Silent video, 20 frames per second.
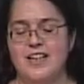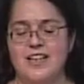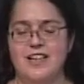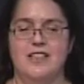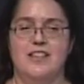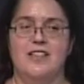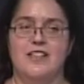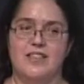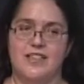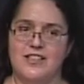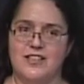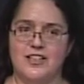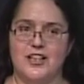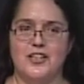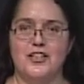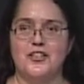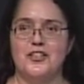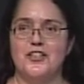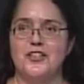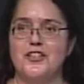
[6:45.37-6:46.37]

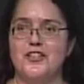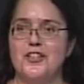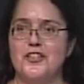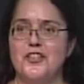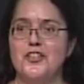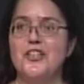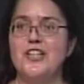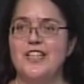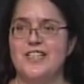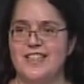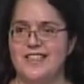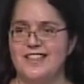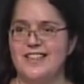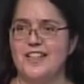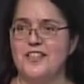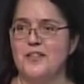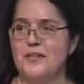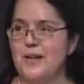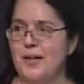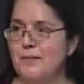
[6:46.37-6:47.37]
such, such it is.
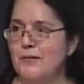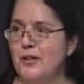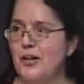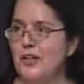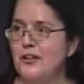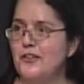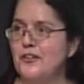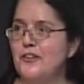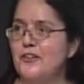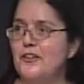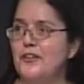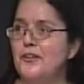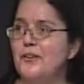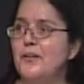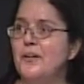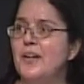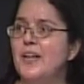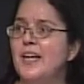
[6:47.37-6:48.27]
That's what I'm called to do.